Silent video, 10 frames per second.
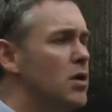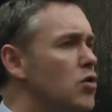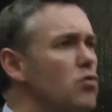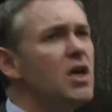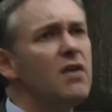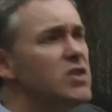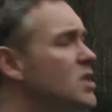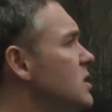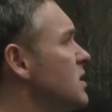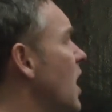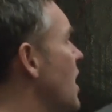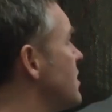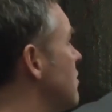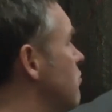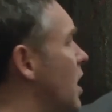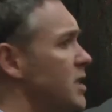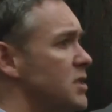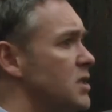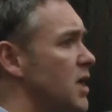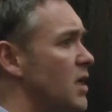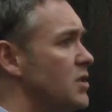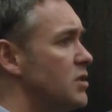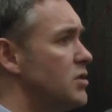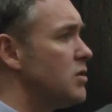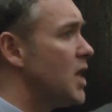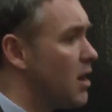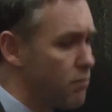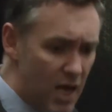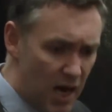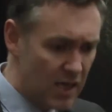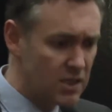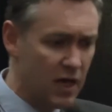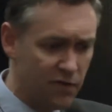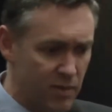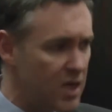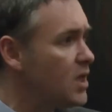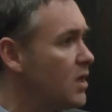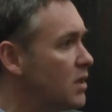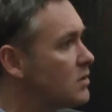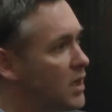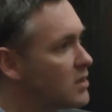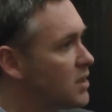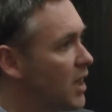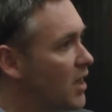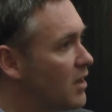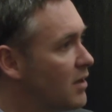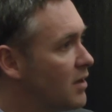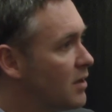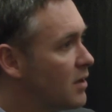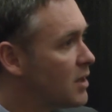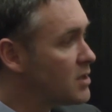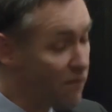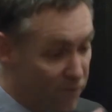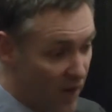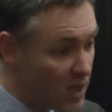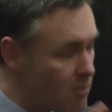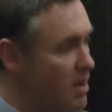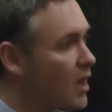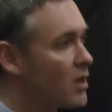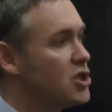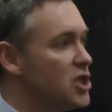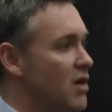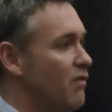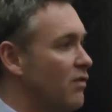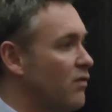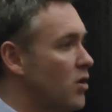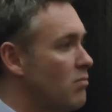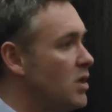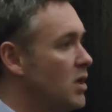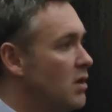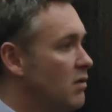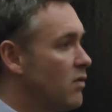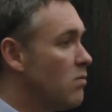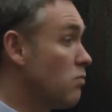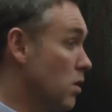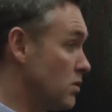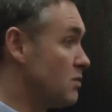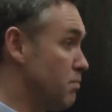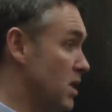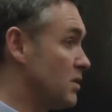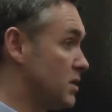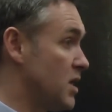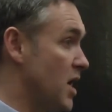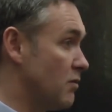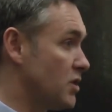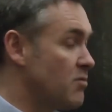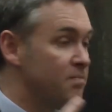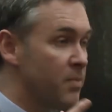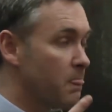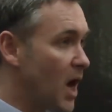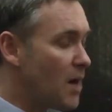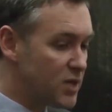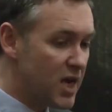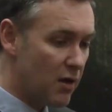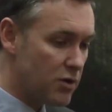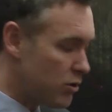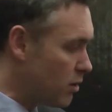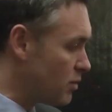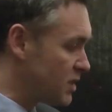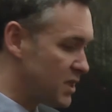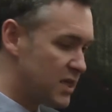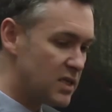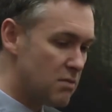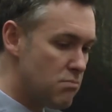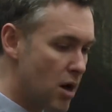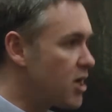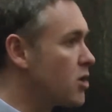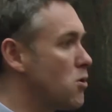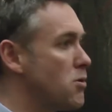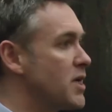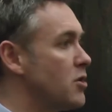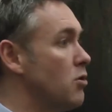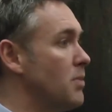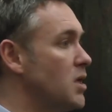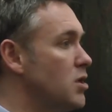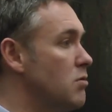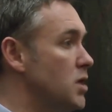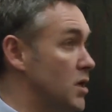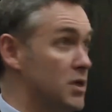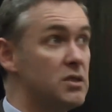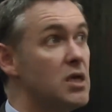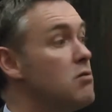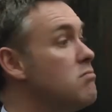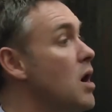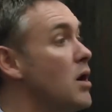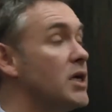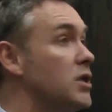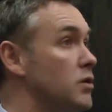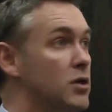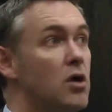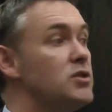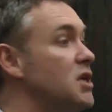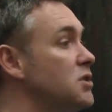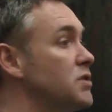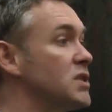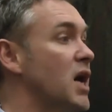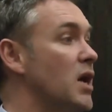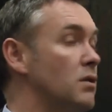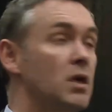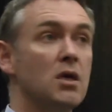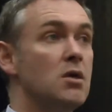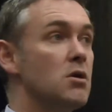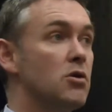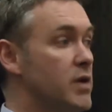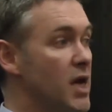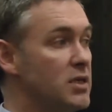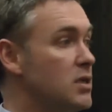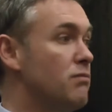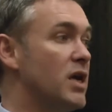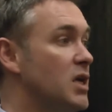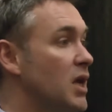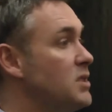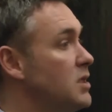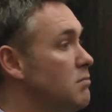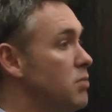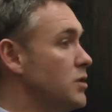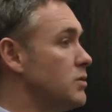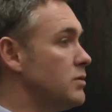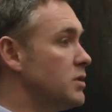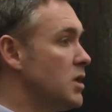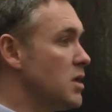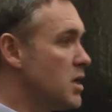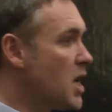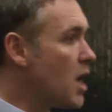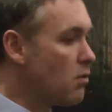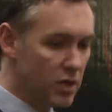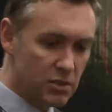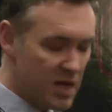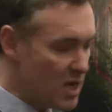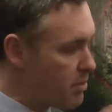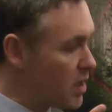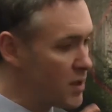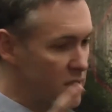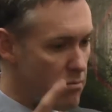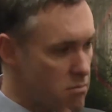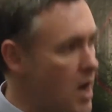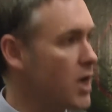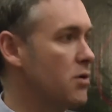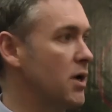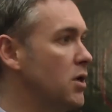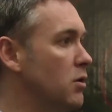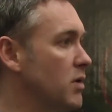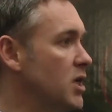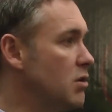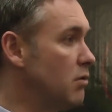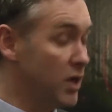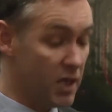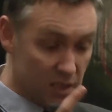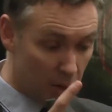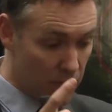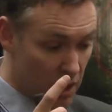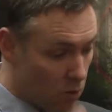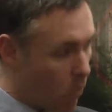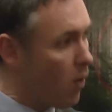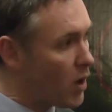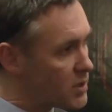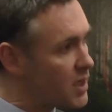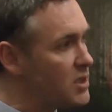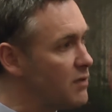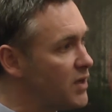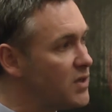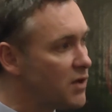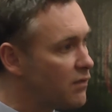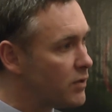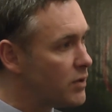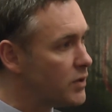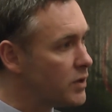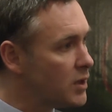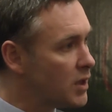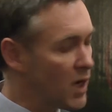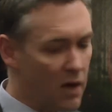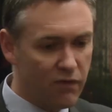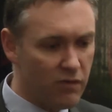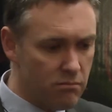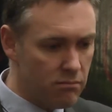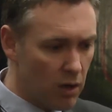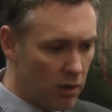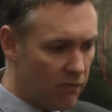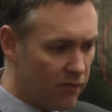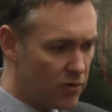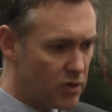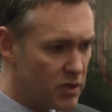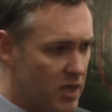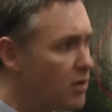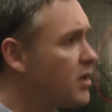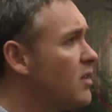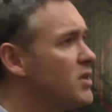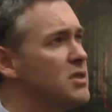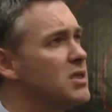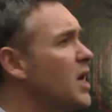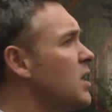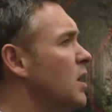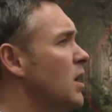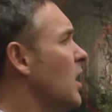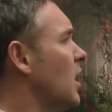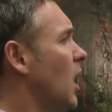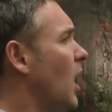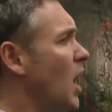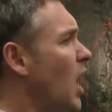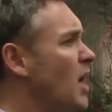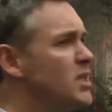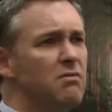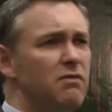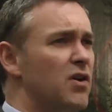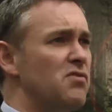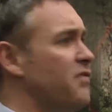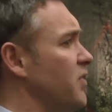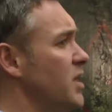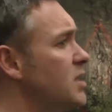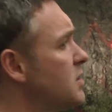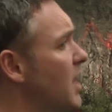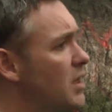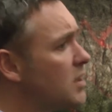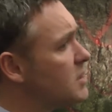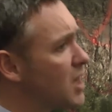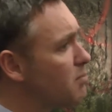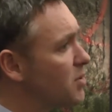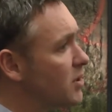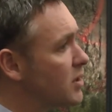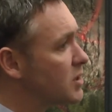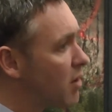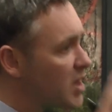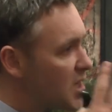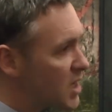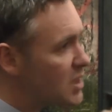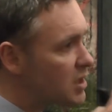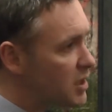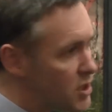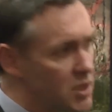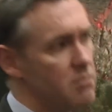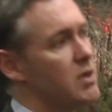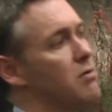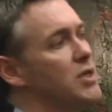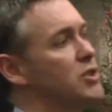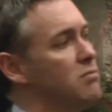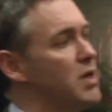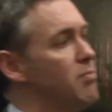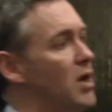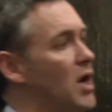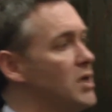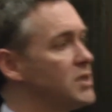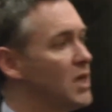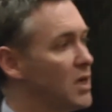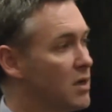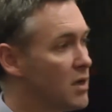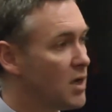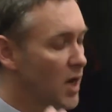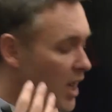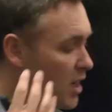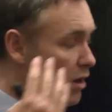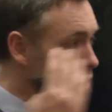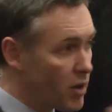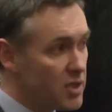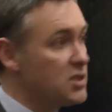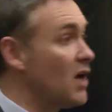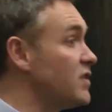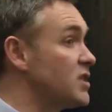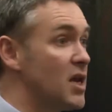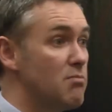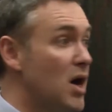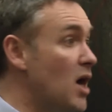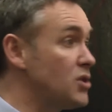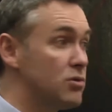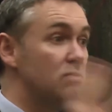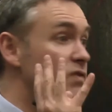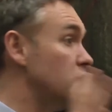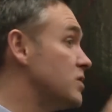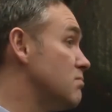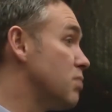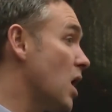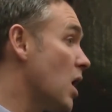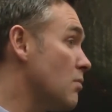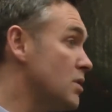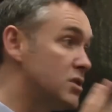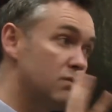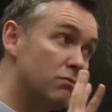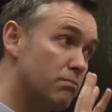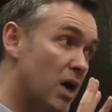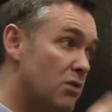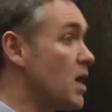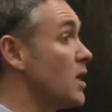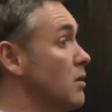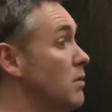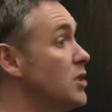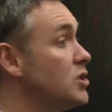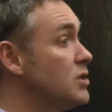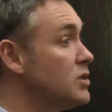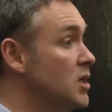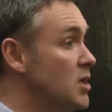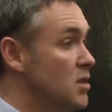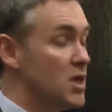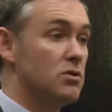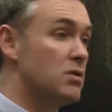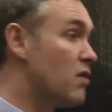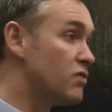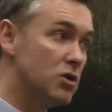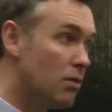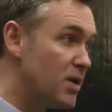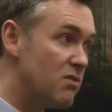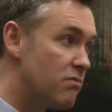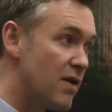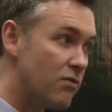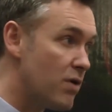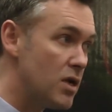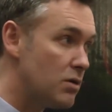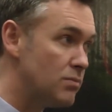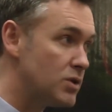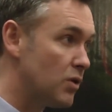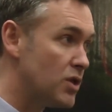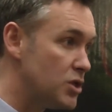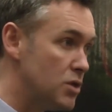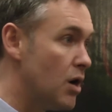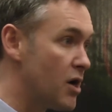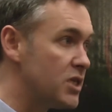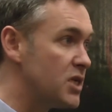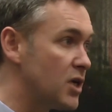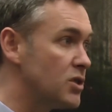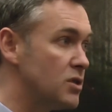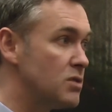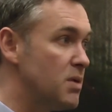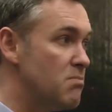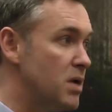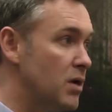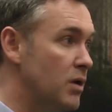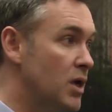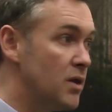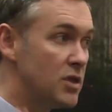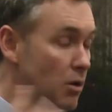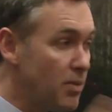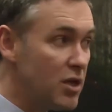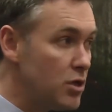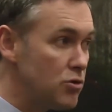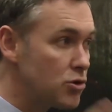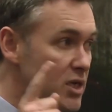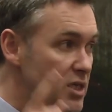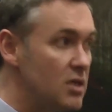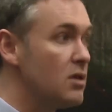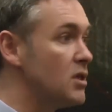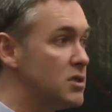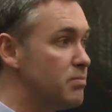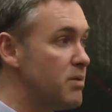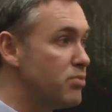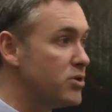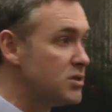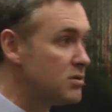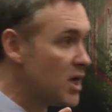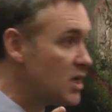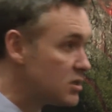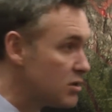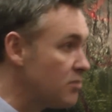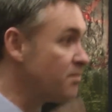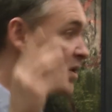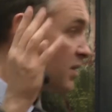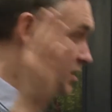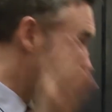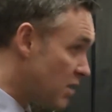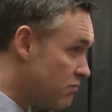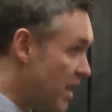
Who gives these guys the right to tell us to do that? We elect a government here that does that. It's a fundamental shift from what was built to now. So up to now, Europe was, in a sense, a microeconomic union, a single market on a continental scale created and regulated in Brussels. Now what is being built is a macroeconomic union. It's something qualitatively different. And for a lot of voters, they're looking at this and saying, I didn't vote for this. How did this happen? So I think it's a legitimate question people are asking. And a lot of this stuff is getting passed through votes in parliaments, by grand coalitions. There's not been referendums on this new architecture that's been built. There's not been a new treaty that this has been put into that's then